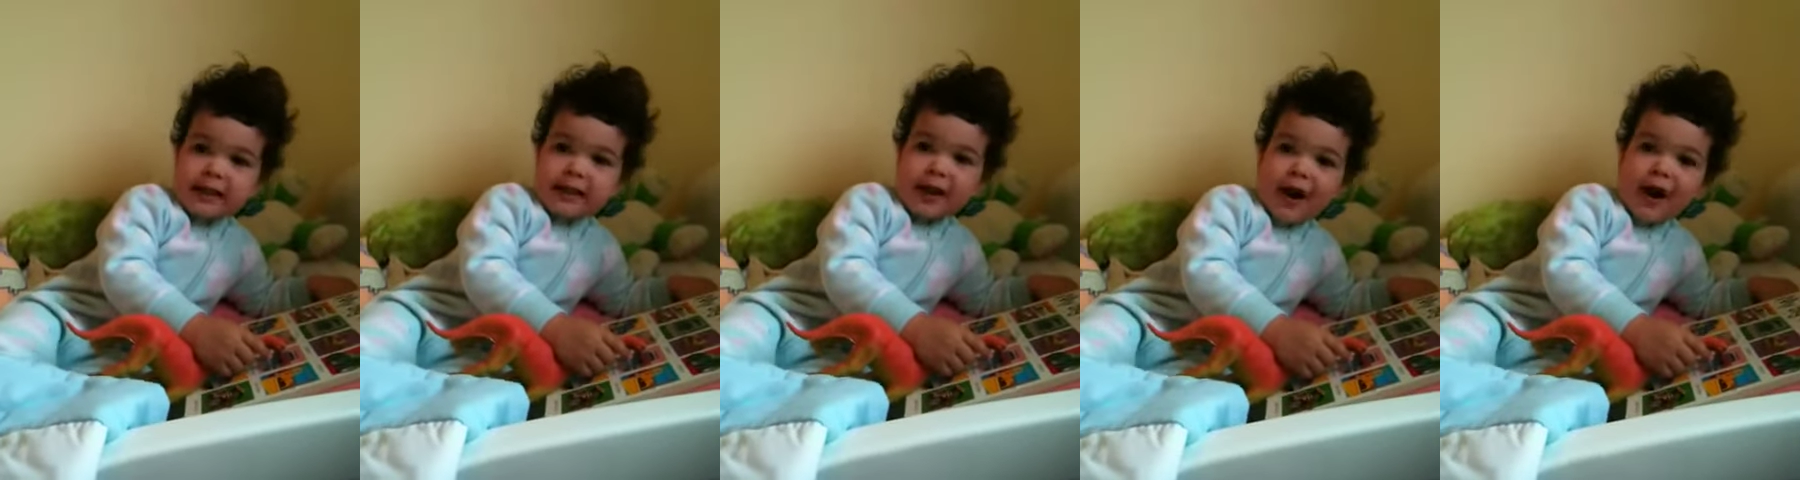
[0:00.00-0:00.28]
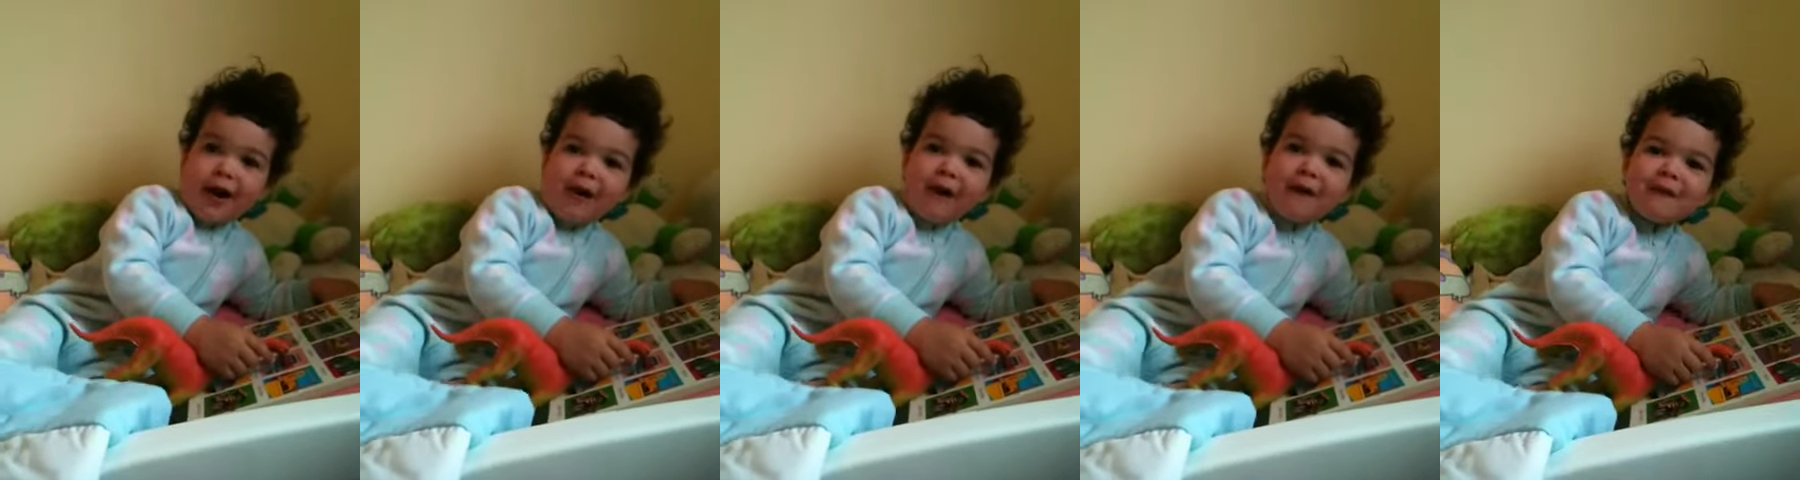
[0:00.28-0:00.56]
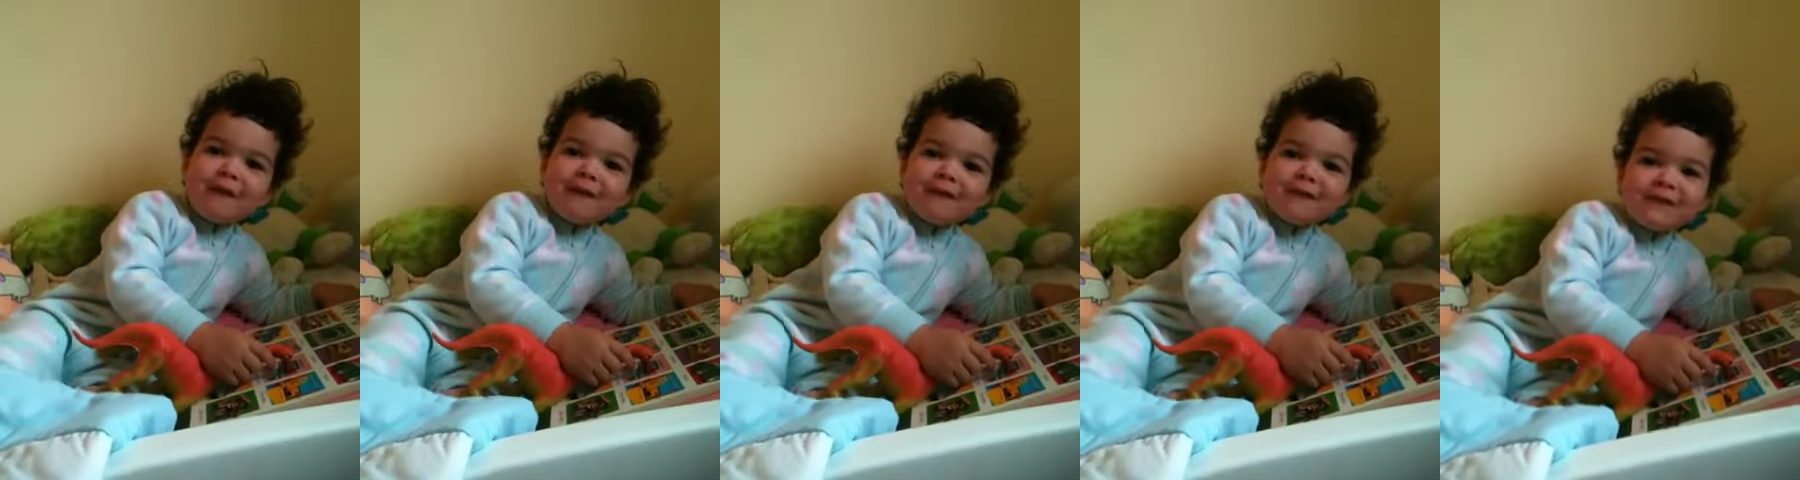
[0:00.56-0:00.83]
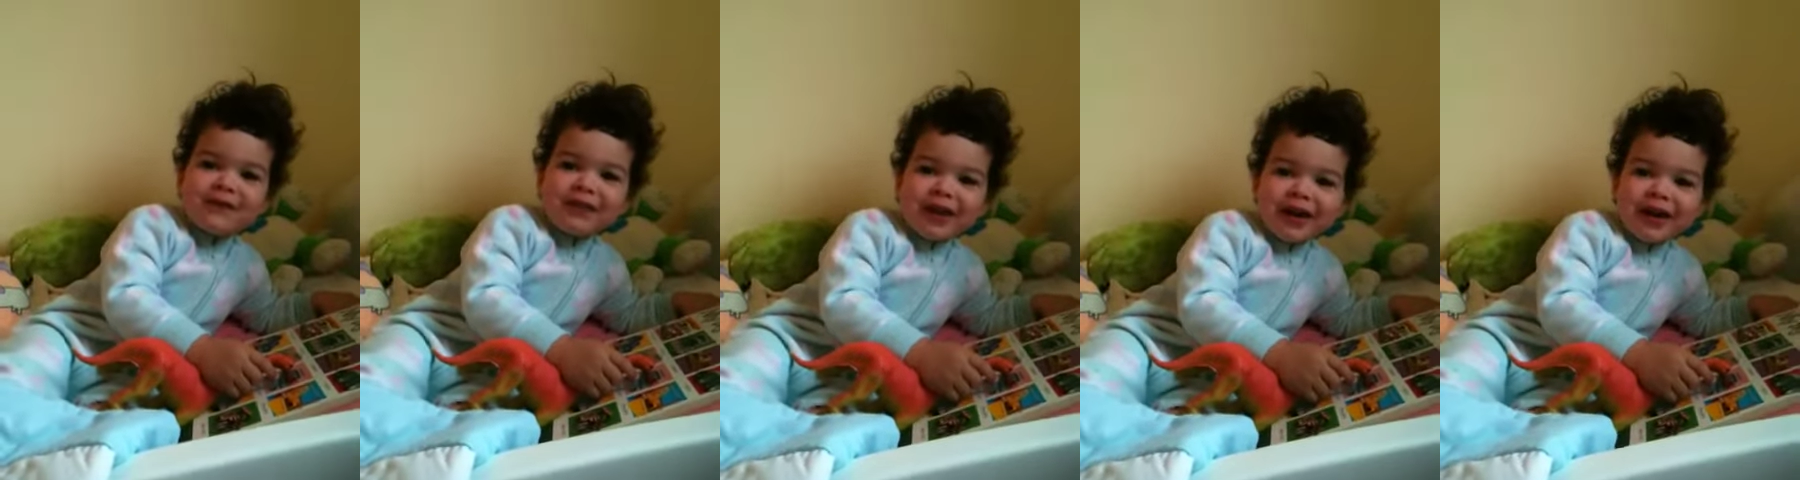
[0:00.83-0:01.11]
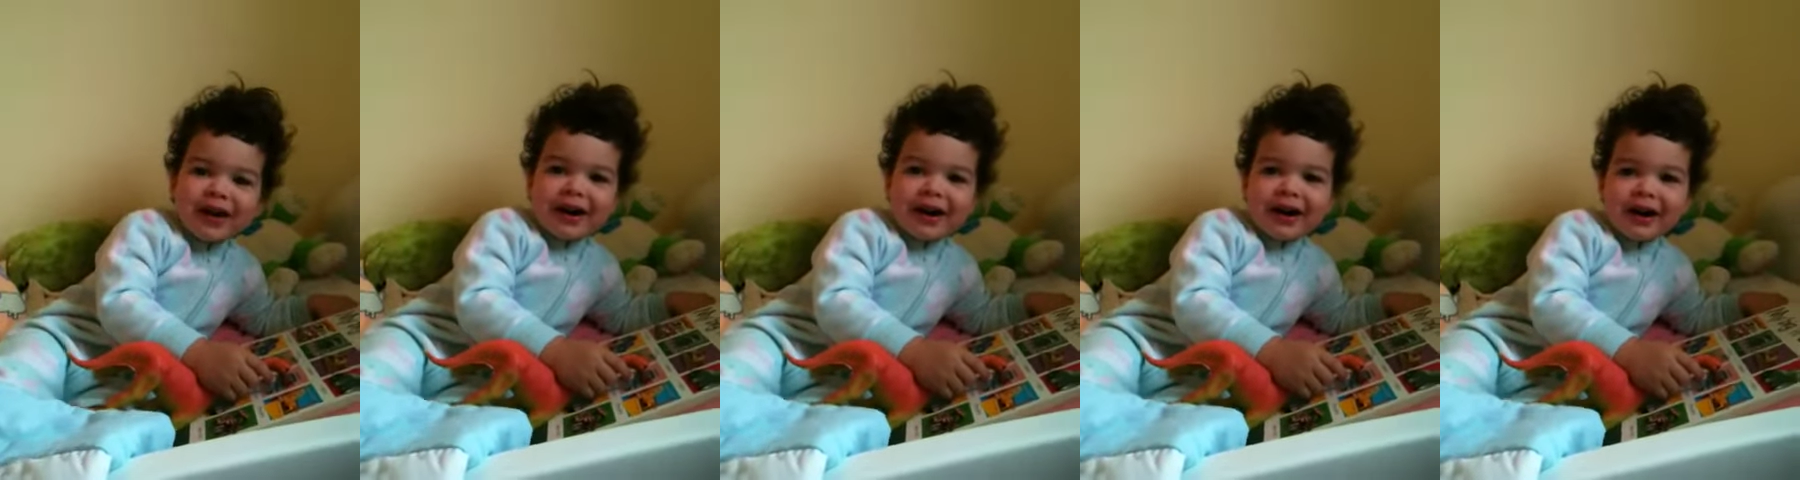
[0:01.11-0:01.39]
No.
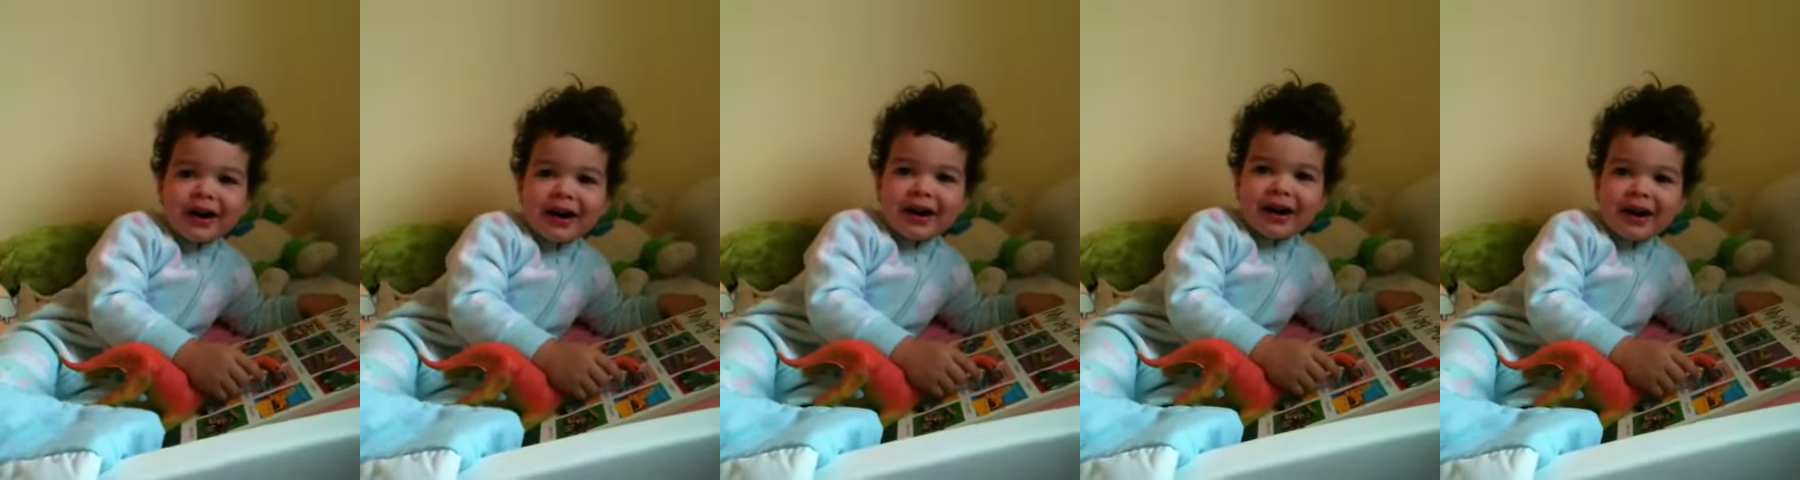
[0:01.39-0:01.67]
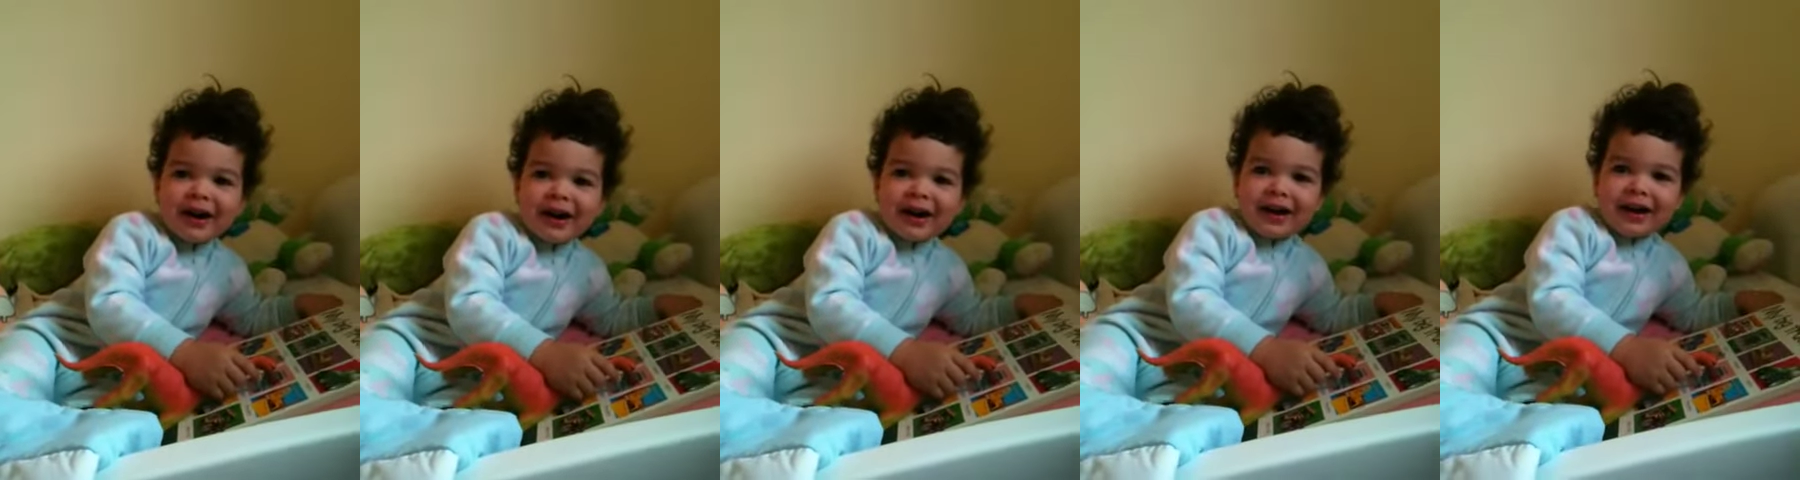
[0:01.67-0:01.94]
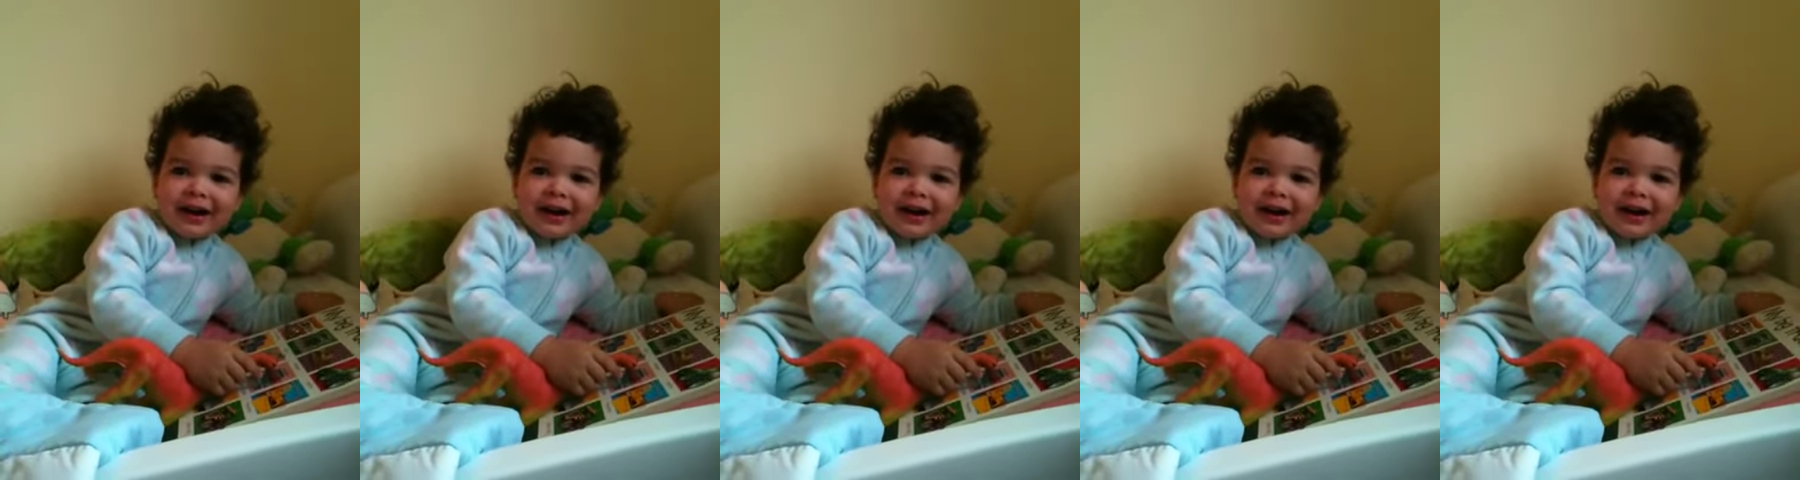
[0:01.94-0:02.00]
Oh.